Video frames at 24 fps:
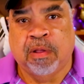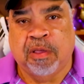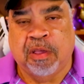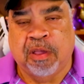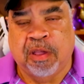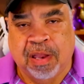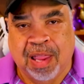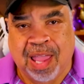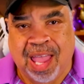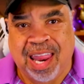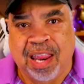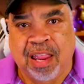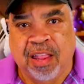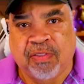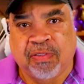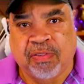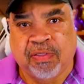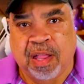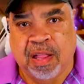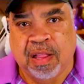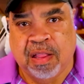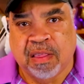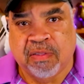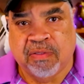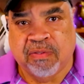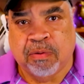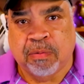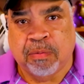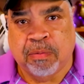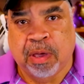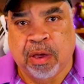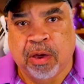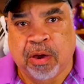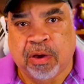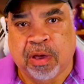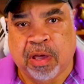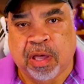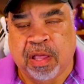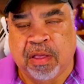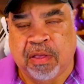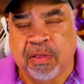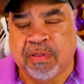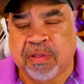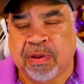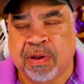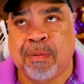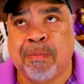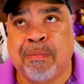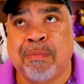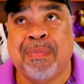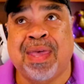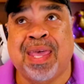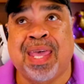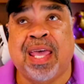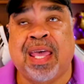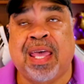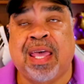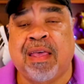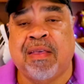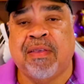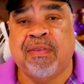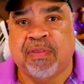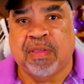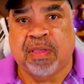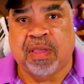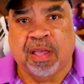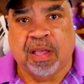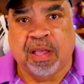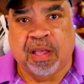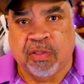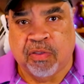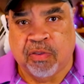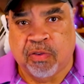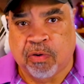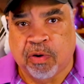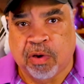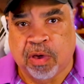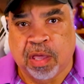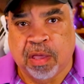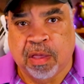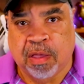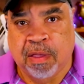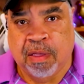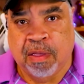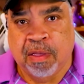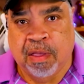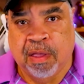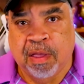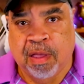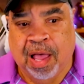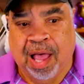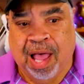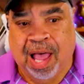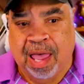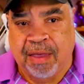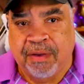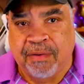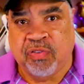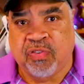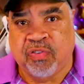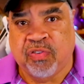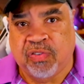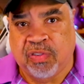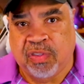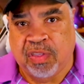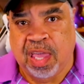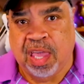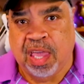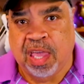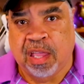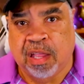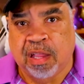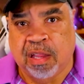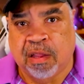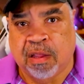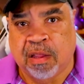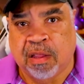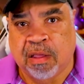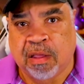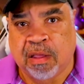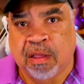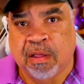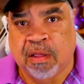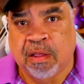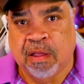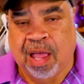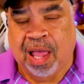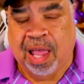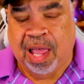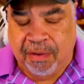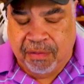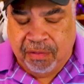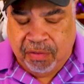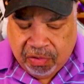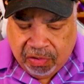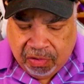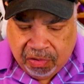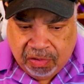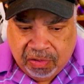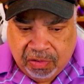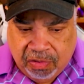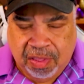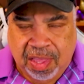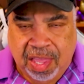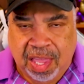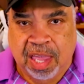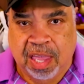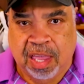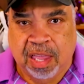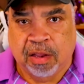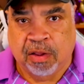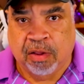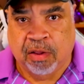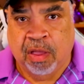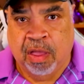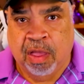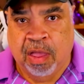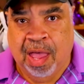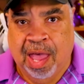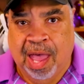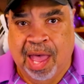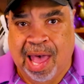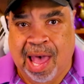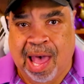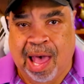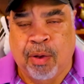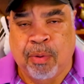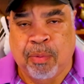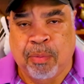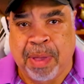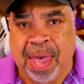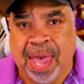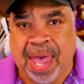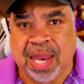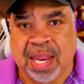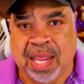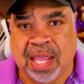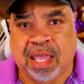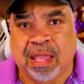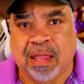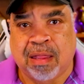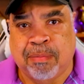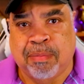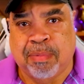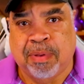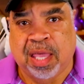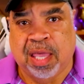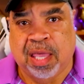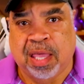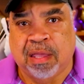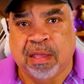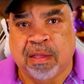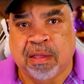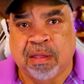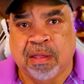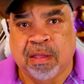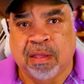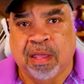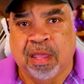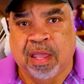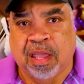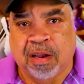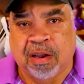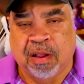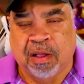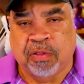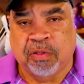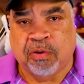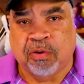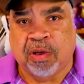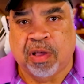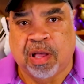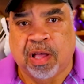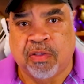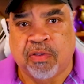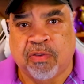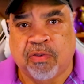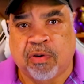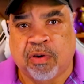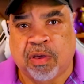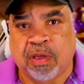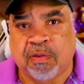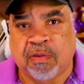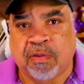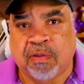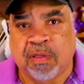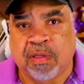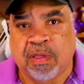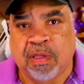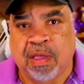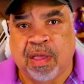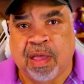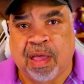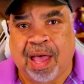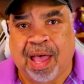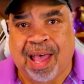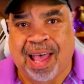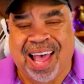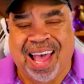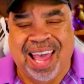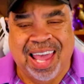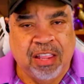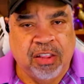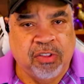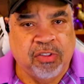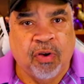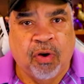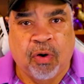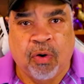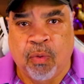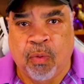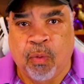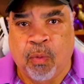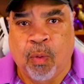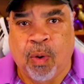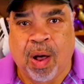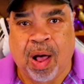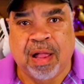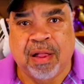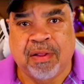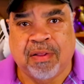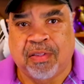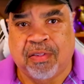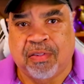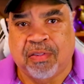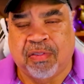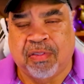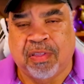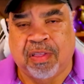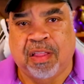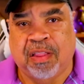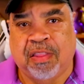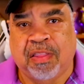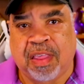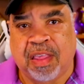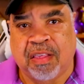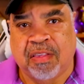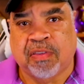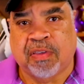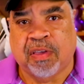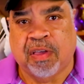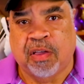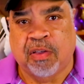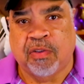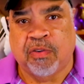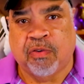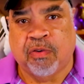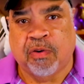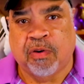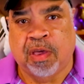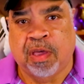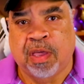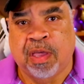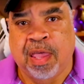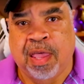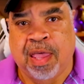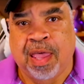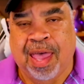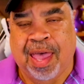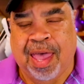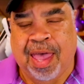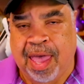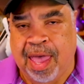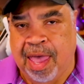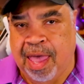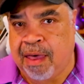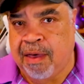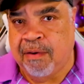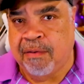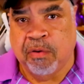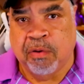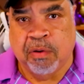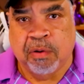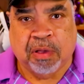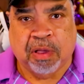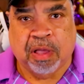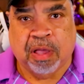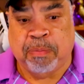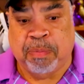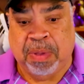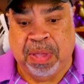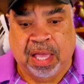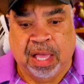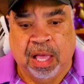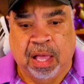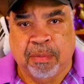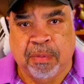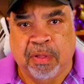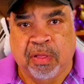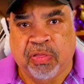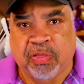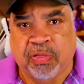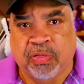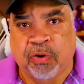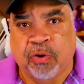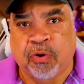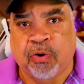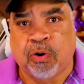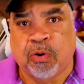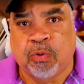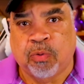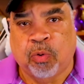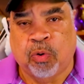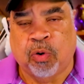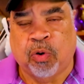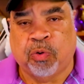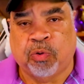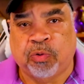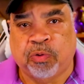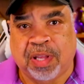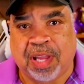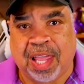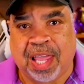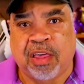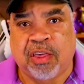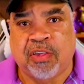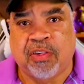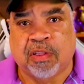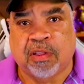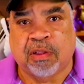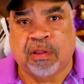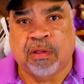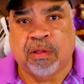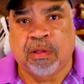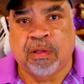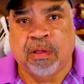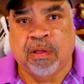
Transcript: United States of America is an amazing country. I've seen how bad it can be in other countries. I don't want to see this country ever become a third world nation.